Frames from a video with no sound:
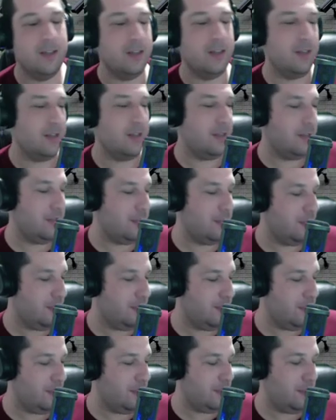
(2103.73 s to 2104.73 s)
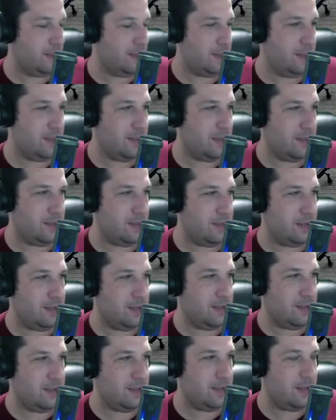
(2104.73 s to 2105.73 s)

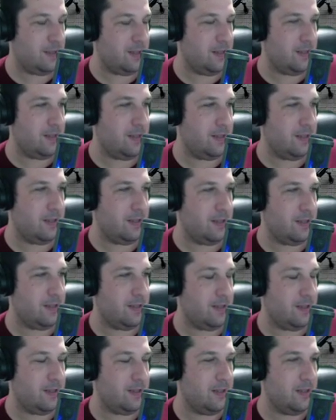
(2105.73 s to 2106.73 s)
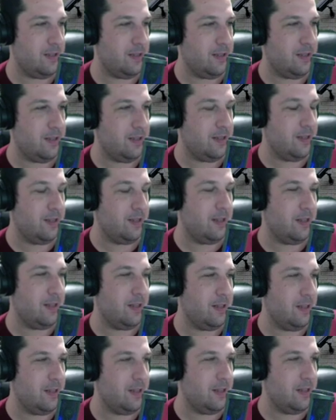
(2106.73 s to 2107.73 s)

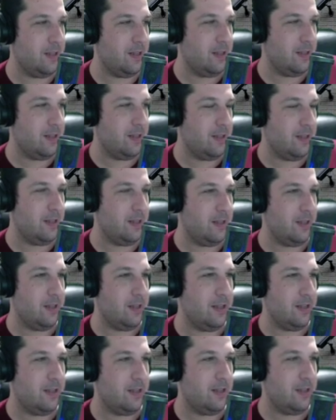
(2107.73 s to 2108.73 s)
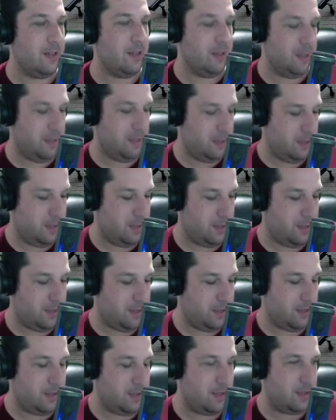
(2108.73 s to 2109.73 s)

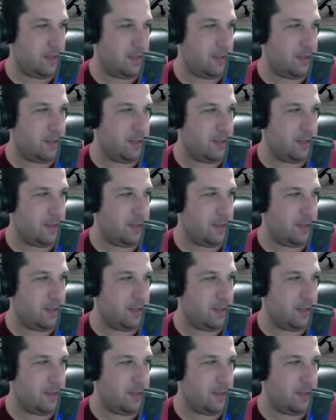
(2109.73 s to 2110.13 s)
No words are spoken by the person on screen.